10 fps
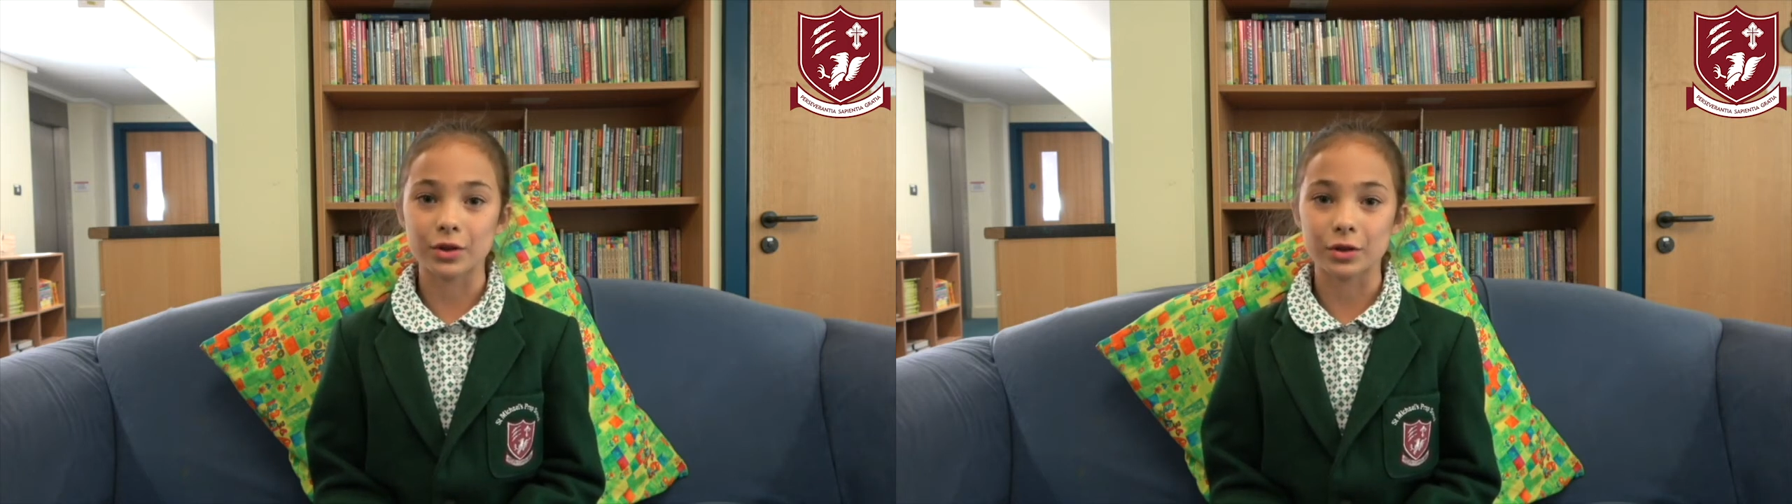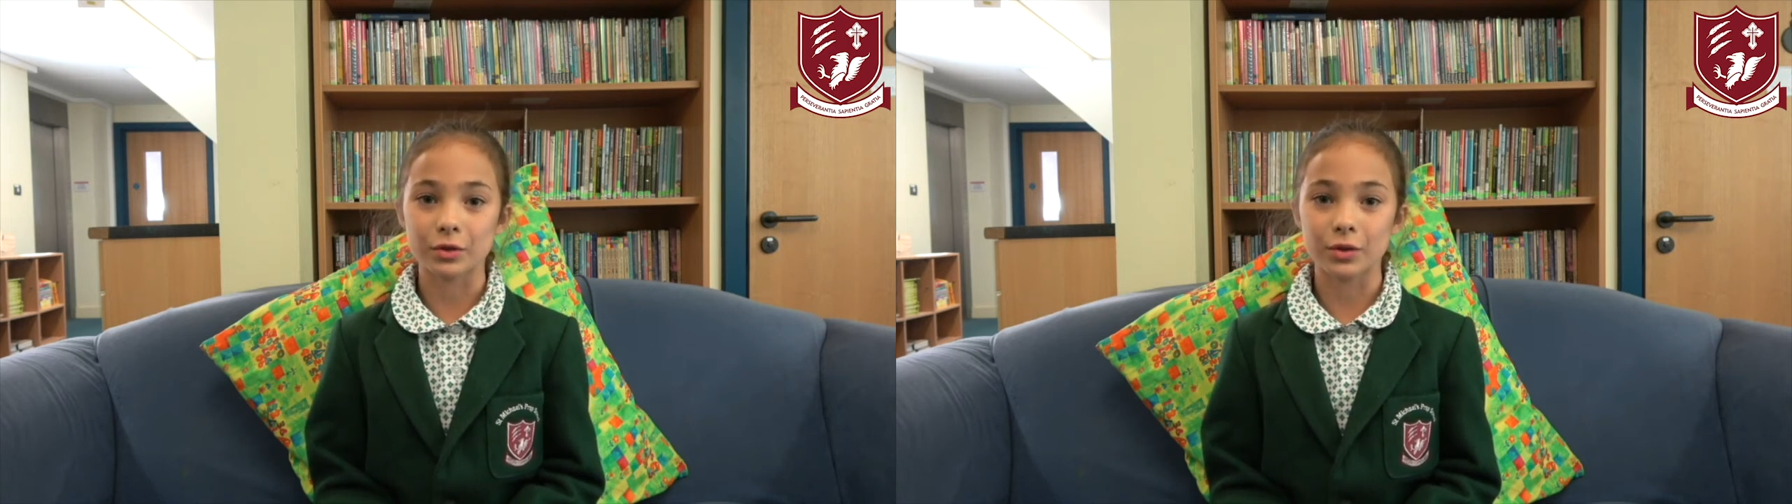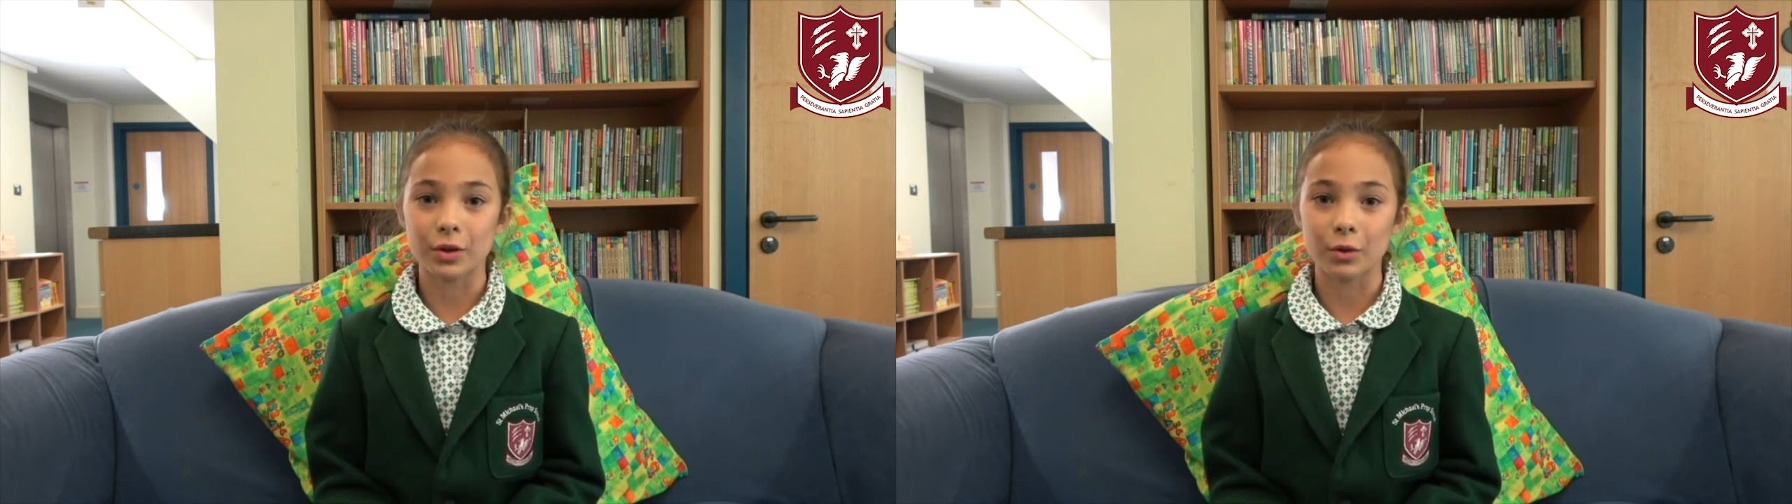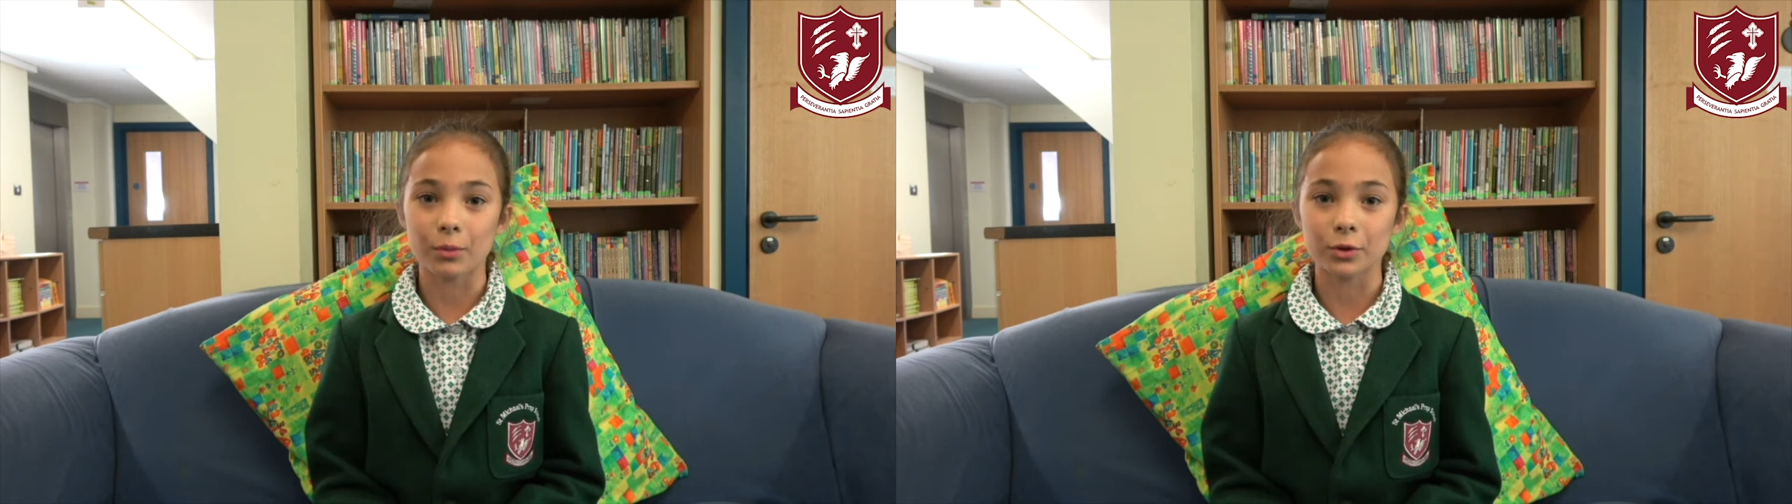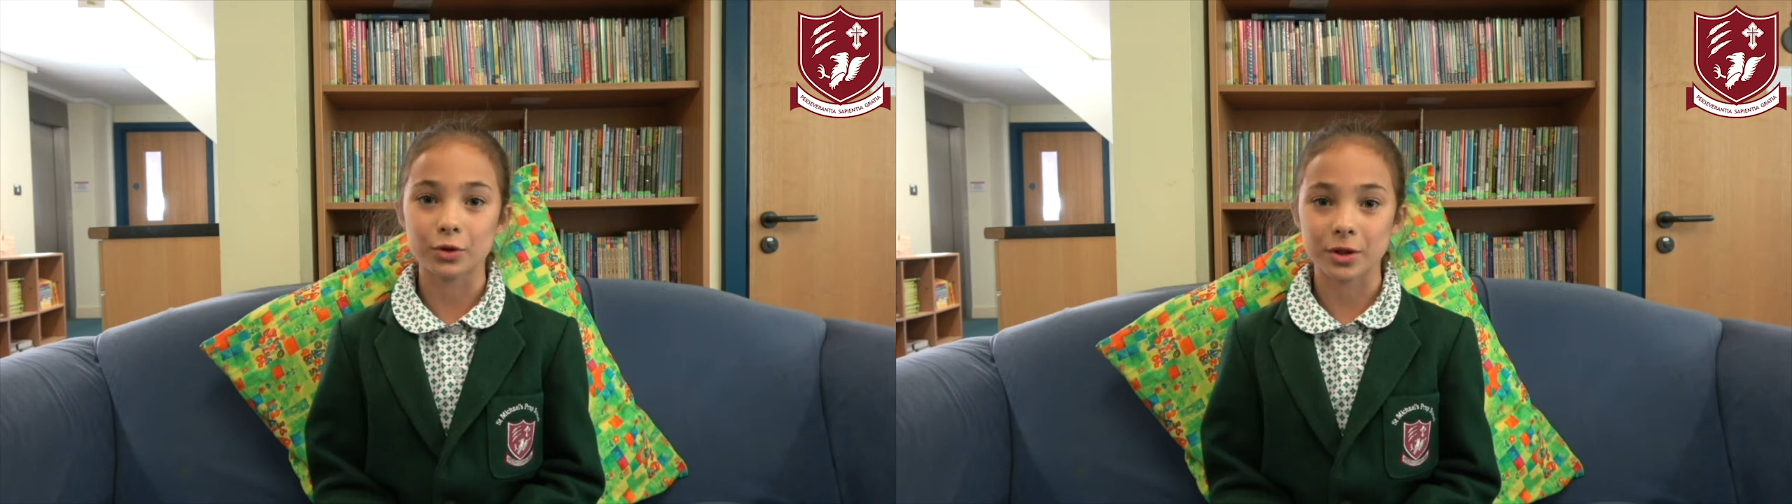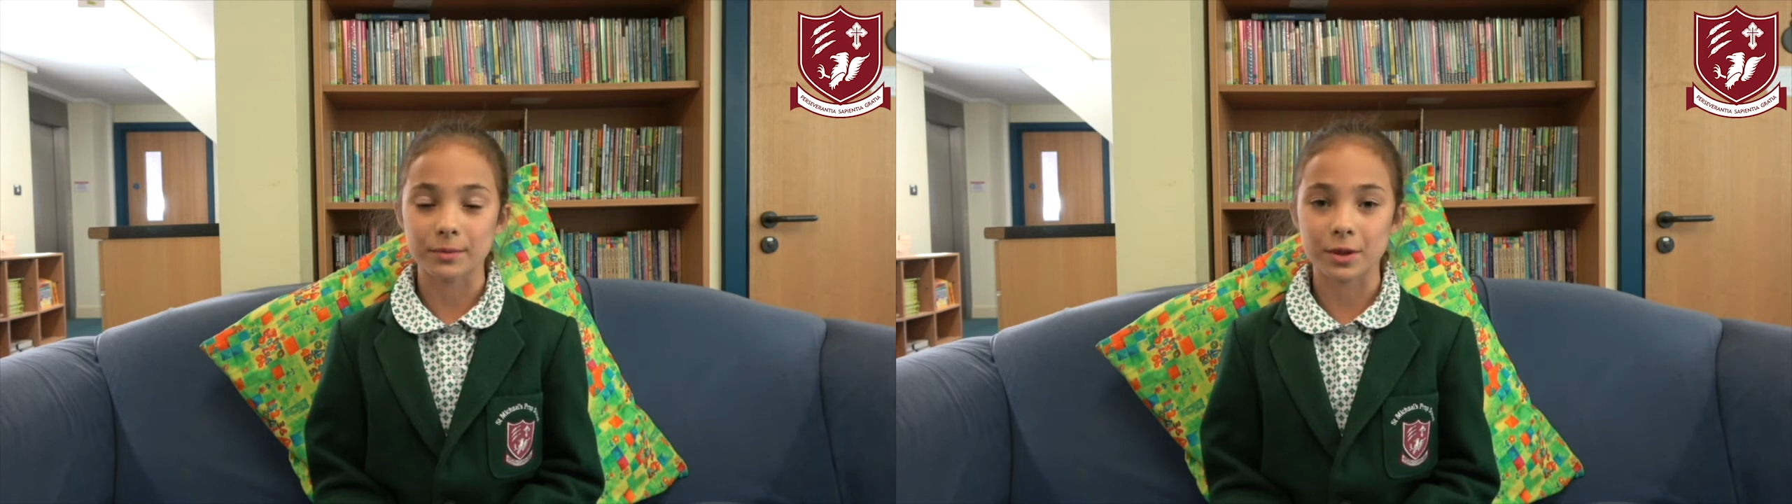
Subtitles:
to do the normal trips